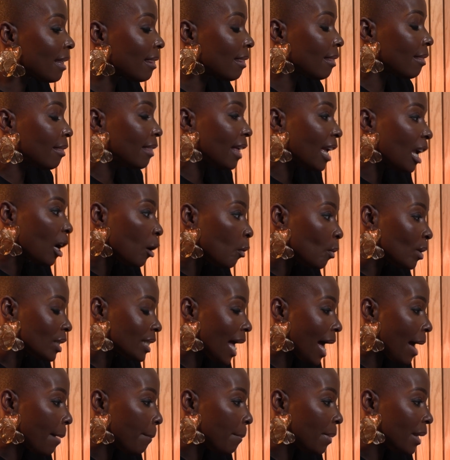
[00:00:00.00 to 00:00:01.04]
the thing was
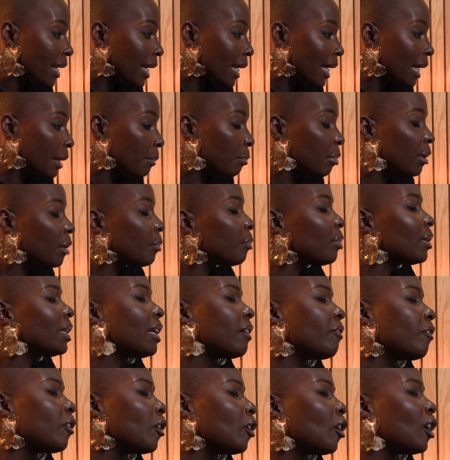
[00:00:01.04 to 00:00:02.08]
happening and people
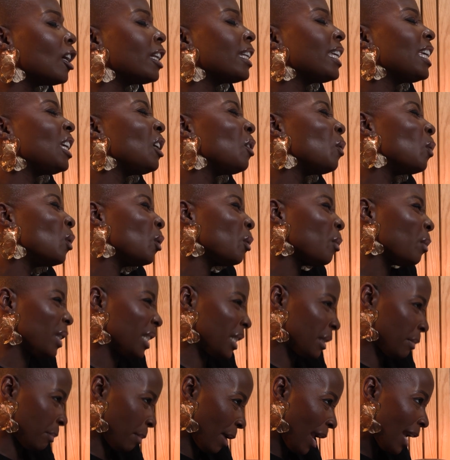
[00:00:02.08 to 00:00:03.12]
never got equal
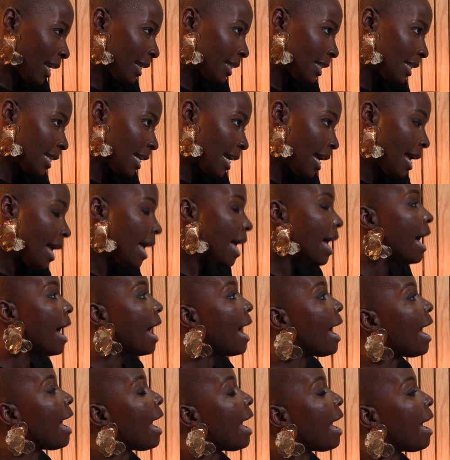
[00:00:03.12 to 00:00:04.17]
respect.
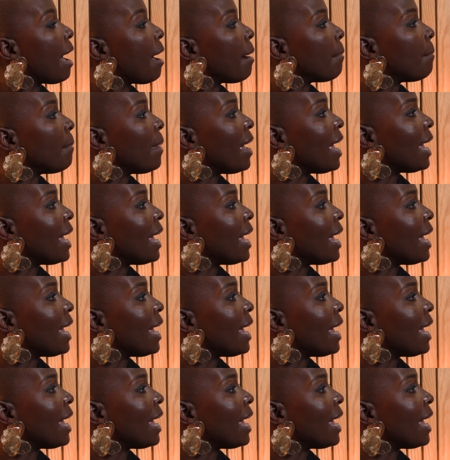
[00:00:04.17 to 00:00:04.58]
And